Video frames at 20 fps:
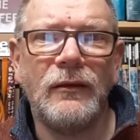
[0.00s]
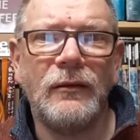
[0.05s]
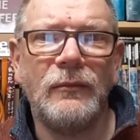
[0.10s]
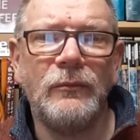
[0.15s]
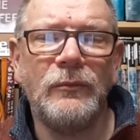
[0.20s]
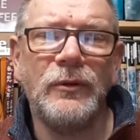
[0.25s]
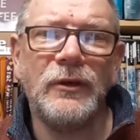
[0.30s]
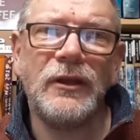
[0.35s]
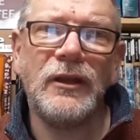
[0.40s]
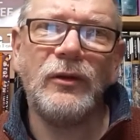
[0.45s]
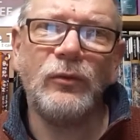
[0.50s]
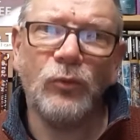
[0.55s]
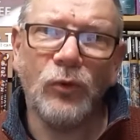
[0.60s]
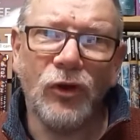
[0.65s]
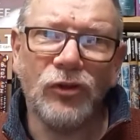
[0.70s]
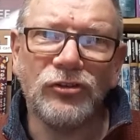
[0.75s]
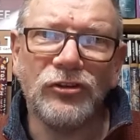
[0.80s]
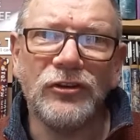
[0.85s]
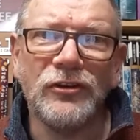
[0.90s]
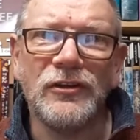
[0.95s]
But it
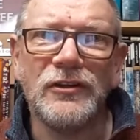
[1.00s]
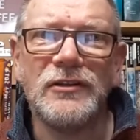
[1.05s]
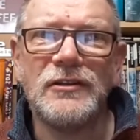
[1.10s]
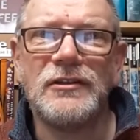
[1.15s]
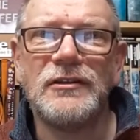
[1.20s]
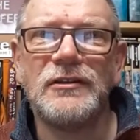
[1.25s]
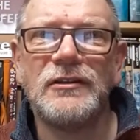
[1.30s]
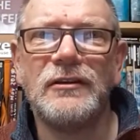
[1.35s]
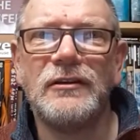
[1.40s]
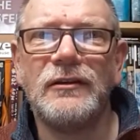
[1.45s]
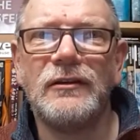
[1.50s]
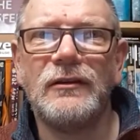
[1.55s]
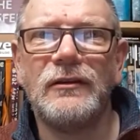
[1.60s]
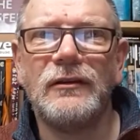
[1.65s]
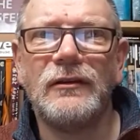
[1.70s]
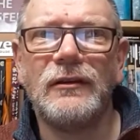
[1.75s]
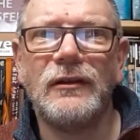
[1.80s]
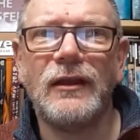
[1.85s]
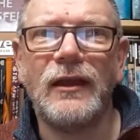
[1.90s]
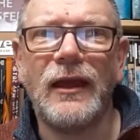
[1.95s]
wasn't,
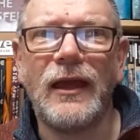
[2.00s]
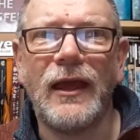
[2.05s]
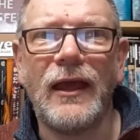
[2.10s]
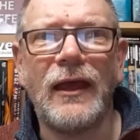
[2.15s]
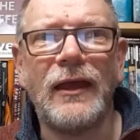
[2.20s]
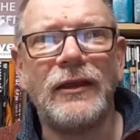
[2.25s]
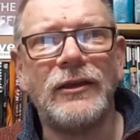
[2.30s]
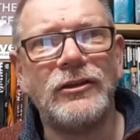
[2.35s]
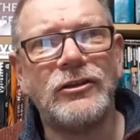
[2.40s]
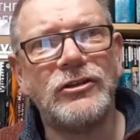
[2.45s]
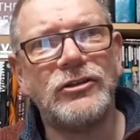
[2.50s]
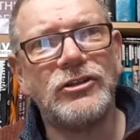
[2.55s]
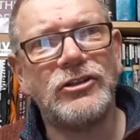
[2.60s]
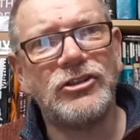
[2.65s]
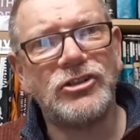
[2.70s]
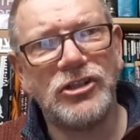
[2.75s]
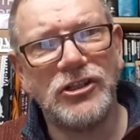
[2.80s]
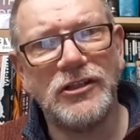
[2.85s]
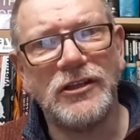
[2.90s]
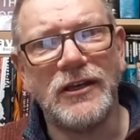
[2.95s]
and
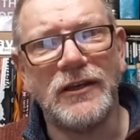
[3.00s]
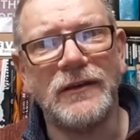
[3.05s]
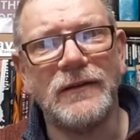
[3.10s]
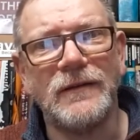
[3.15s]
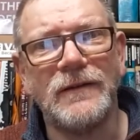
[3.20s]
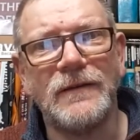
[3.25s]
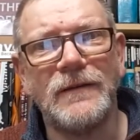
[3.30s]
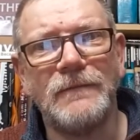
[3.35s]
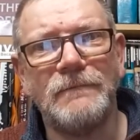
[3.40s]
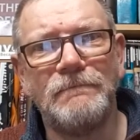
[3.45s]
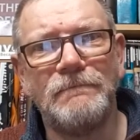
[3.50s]
she didn't.